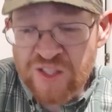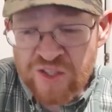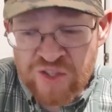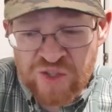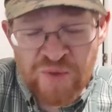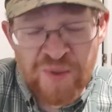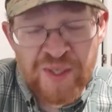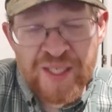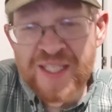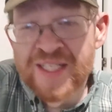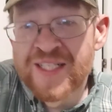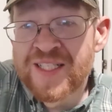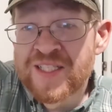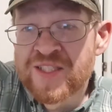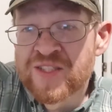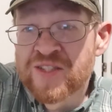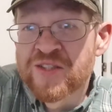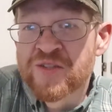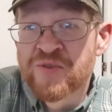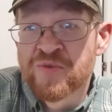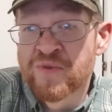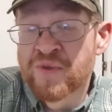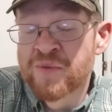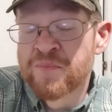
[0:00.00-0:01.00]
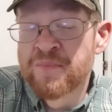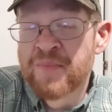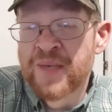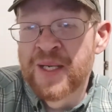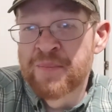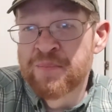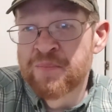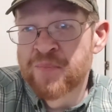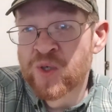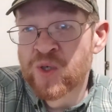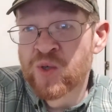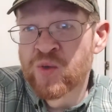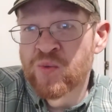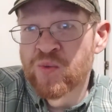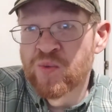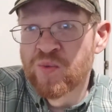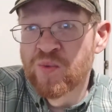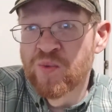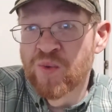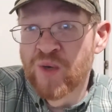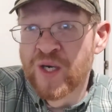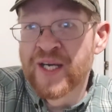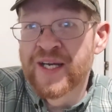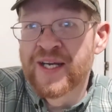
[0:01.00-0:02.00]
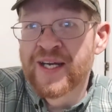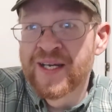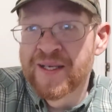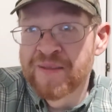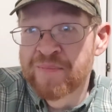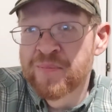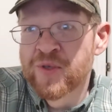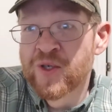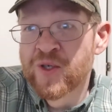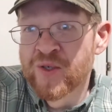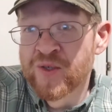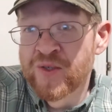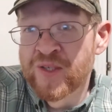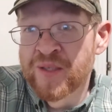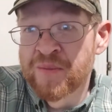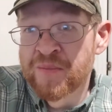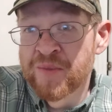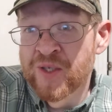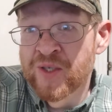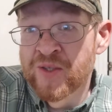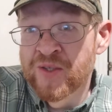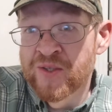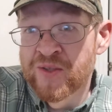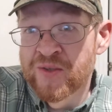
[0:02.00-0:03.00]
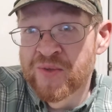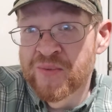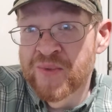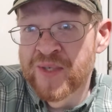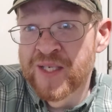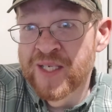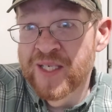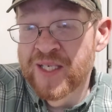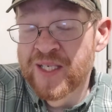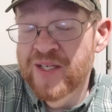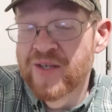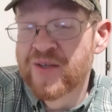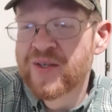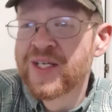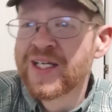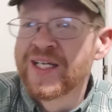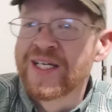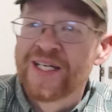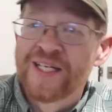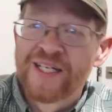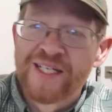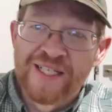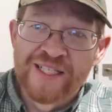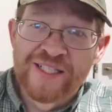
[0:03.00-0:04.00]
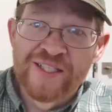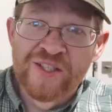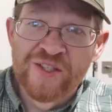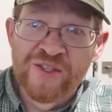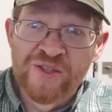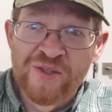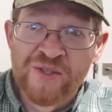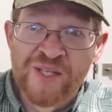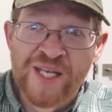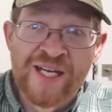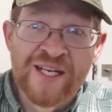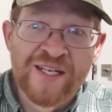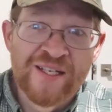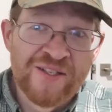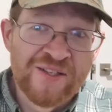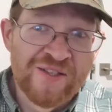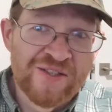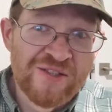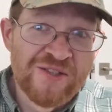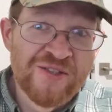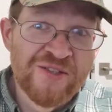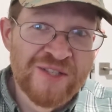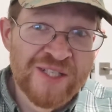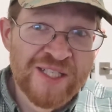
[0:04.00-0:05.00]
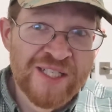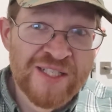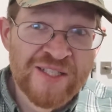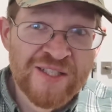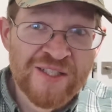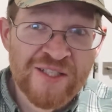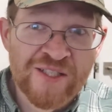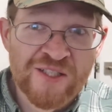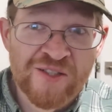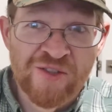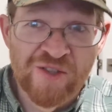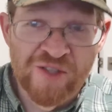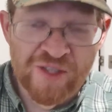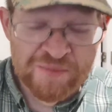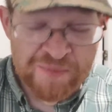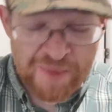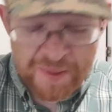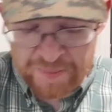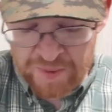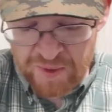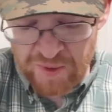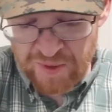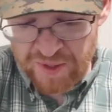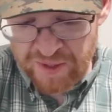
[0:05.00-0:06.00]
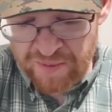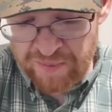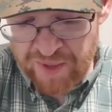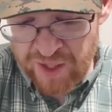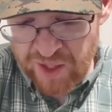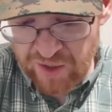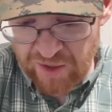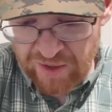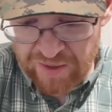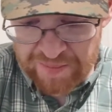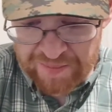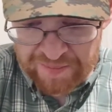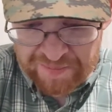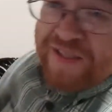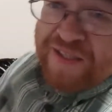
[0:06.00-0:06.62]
So I can easily remember what I programmed onto the radio. And to do that, you need to hook them up to a computer.